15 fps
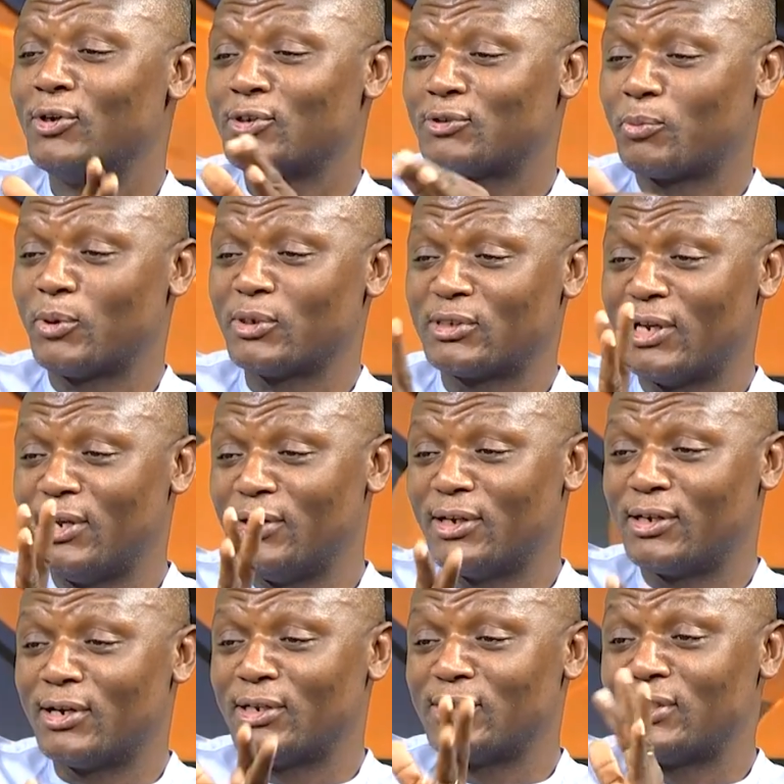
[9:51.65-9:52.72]
Sports and
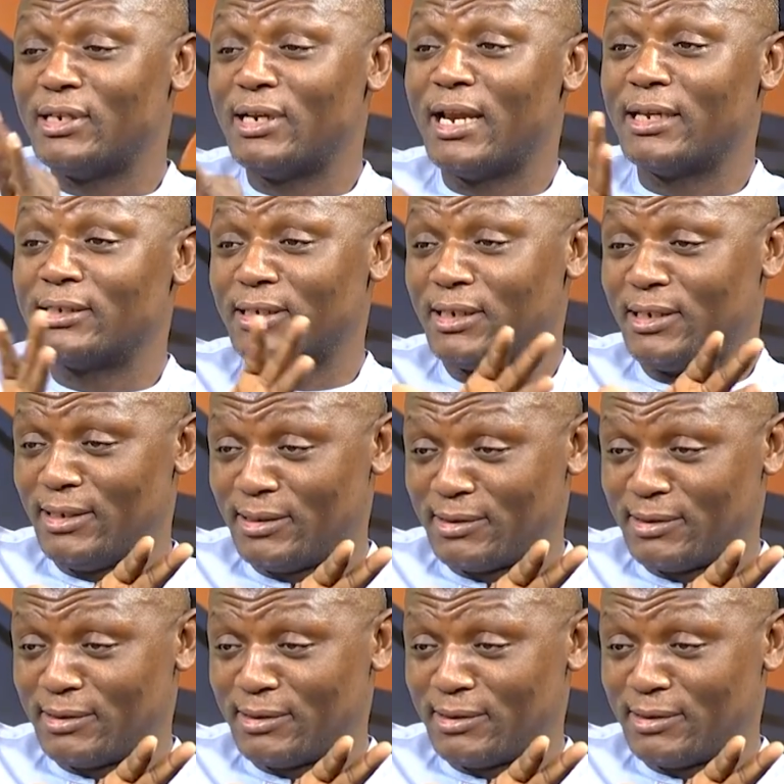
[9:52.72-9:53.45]
Recreation designate.